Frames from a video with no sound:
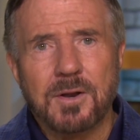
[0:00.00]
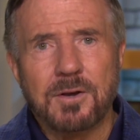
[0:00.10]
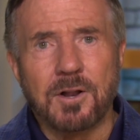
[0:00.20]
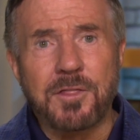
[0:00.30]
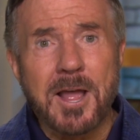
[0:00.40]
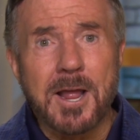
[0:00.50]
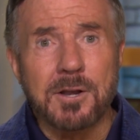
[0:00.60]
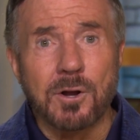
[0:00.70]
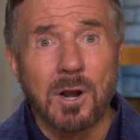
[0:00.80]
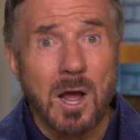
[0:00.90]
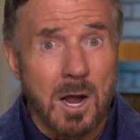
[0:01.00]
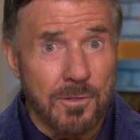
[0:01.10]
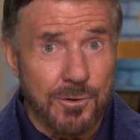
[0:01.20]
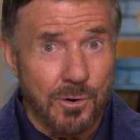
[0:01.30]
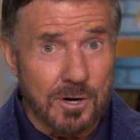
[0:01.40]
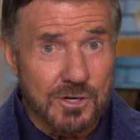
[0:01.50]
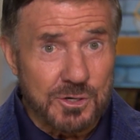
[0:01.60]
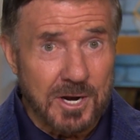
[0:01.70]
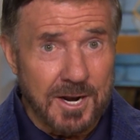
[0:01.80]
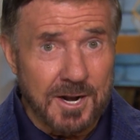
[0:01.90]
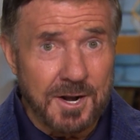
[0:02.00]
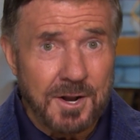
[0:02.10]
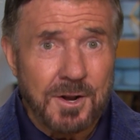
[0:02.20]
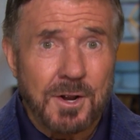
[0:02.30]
Nathaniel Hawthorne stated,